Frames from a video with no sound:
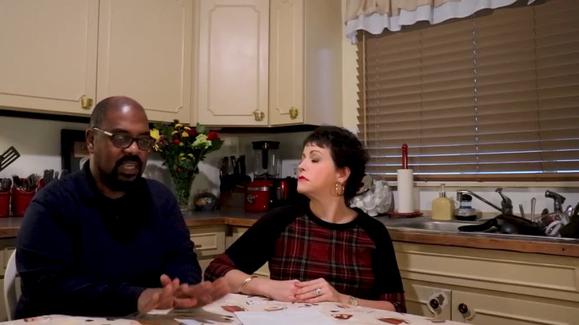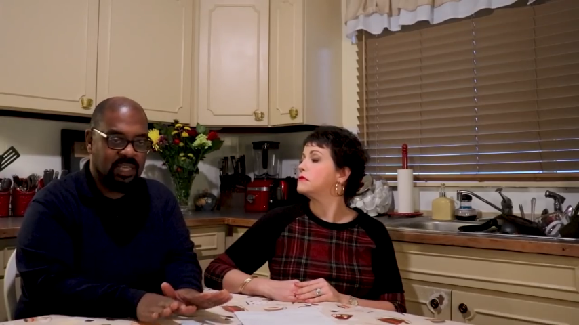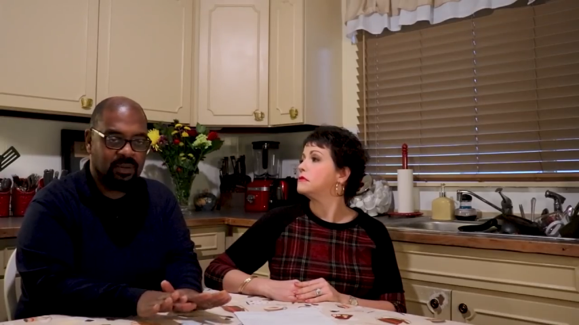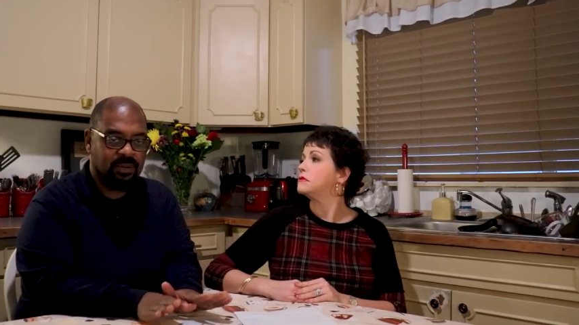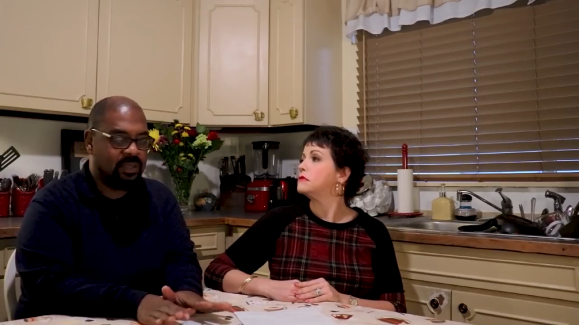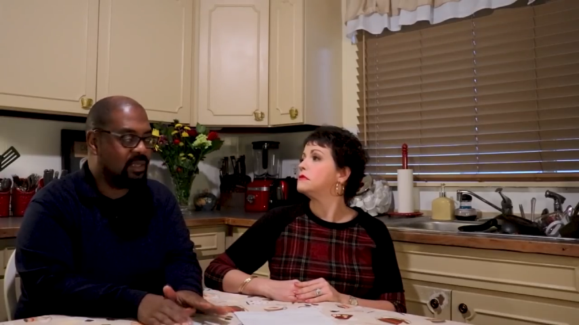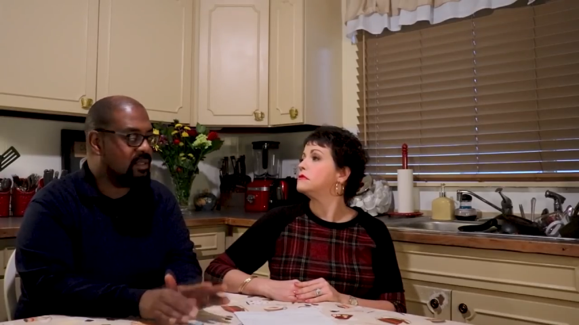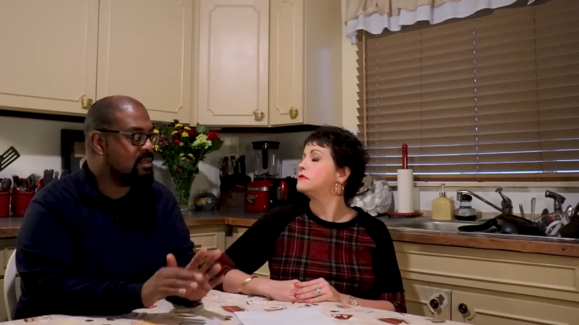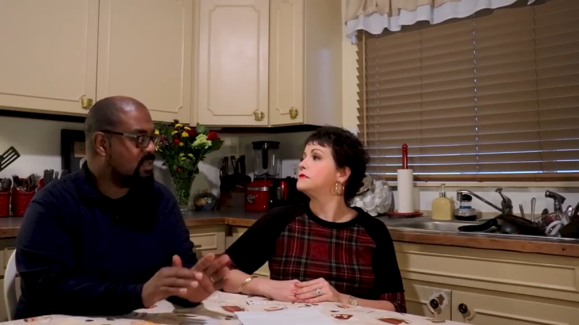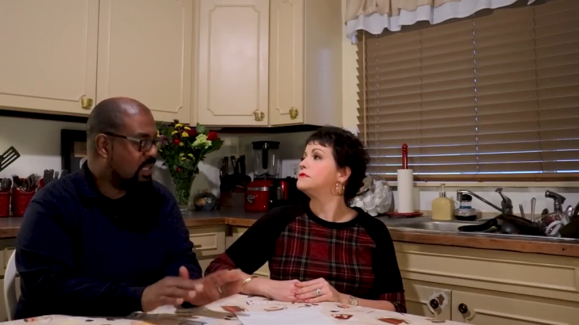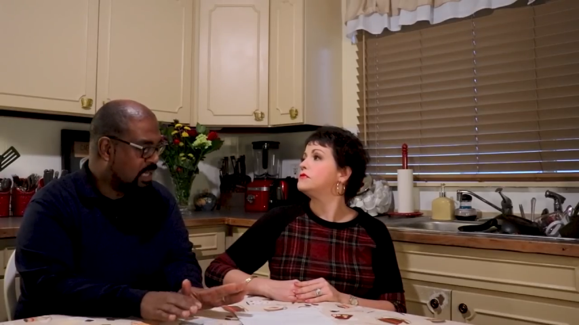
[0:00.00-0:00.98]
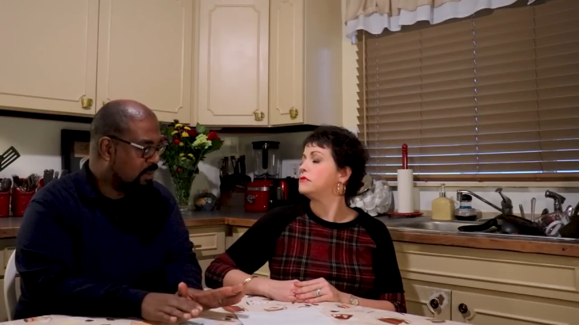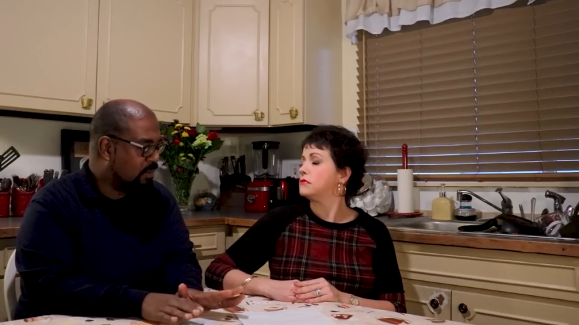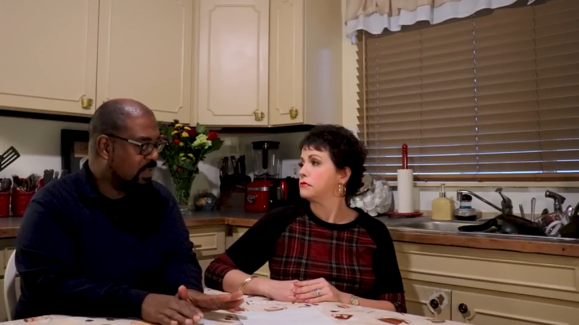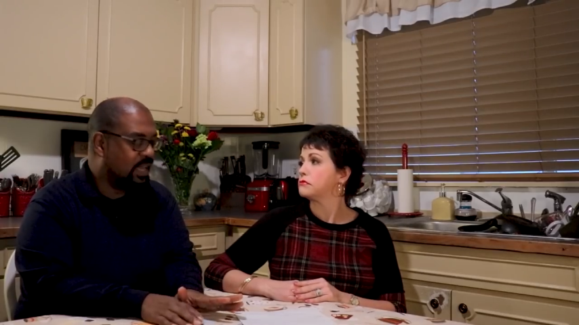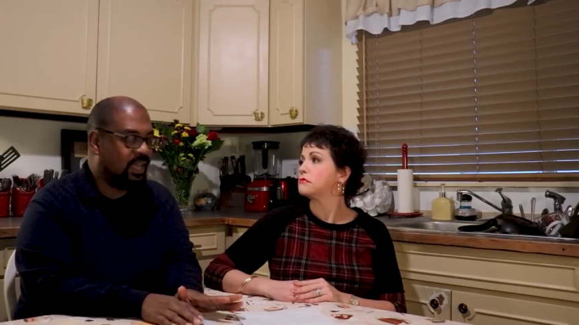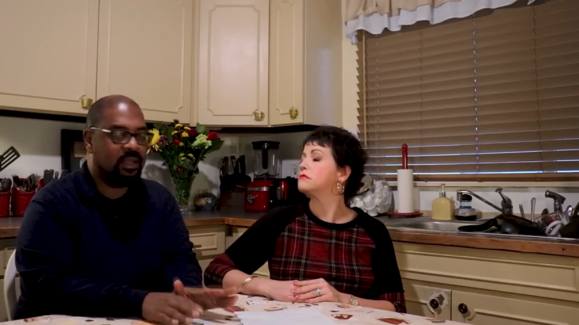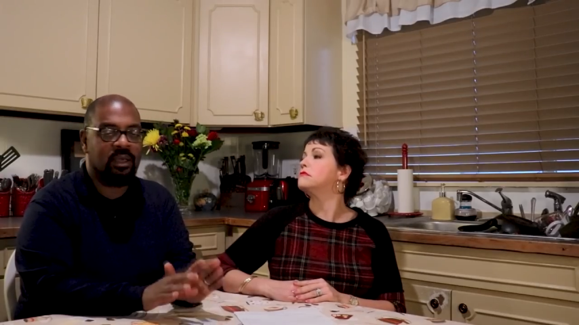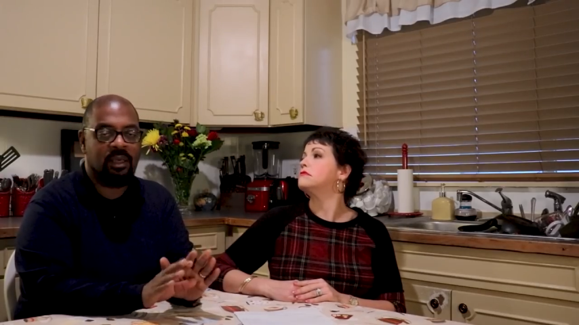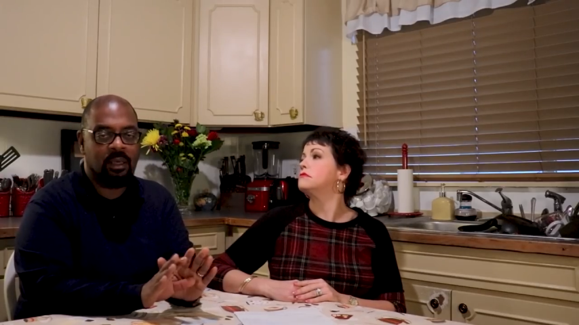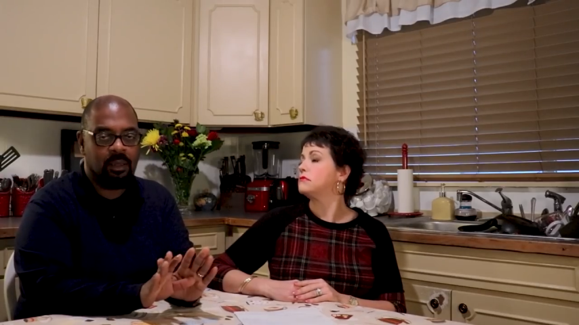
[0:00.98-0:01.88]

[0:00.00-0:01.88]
Speaker 1: keto this, keto that.